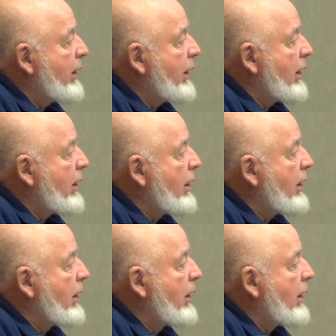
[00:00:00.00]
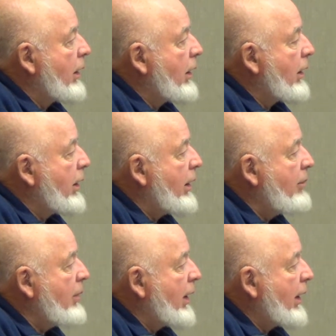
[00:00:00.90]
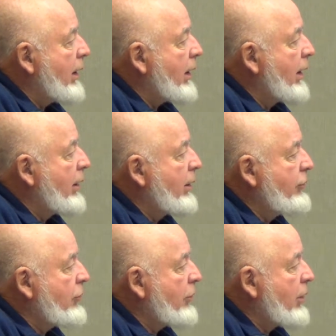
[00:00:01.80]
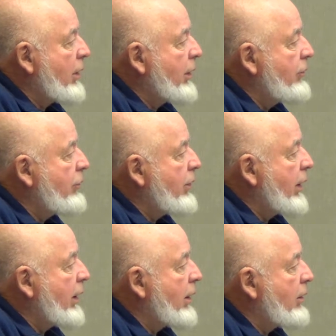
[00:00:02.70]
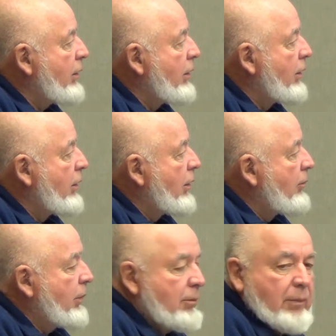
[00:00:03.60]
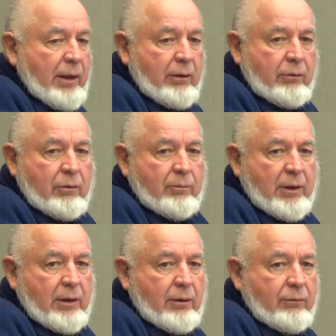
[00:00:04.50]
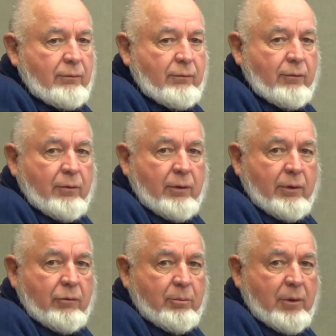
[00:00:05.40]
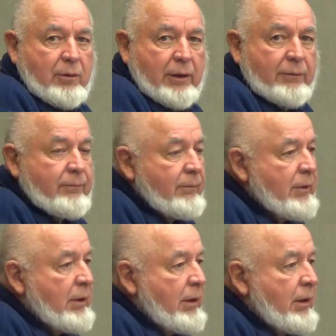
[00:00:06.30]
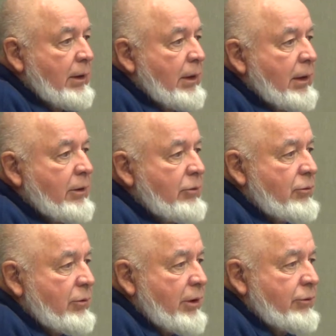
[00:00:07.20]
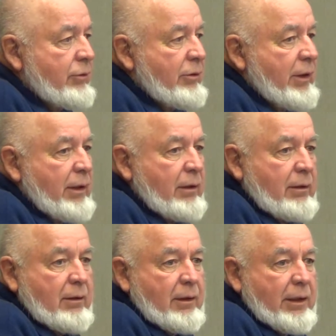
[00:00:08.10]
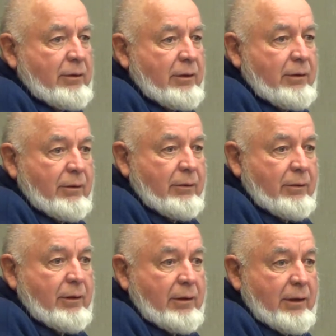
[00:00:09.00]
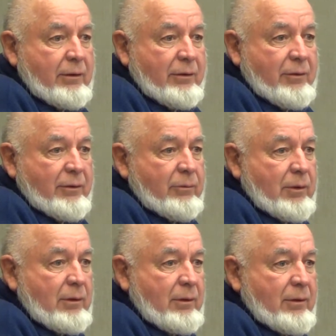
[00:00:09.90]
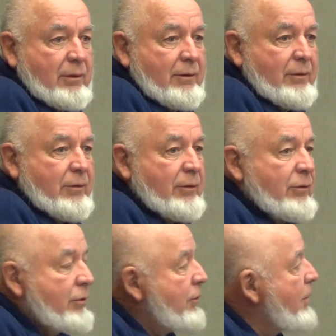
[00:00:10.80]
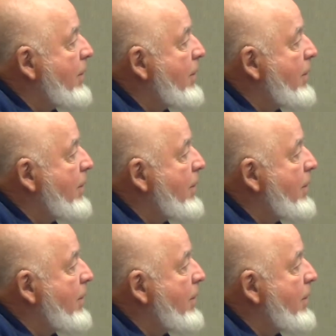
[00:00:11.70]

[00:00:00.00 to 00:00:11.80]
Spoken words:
and came back, and these drawings had been mailed to me for this building. And these drawings are dated in 1930, 1931, 32.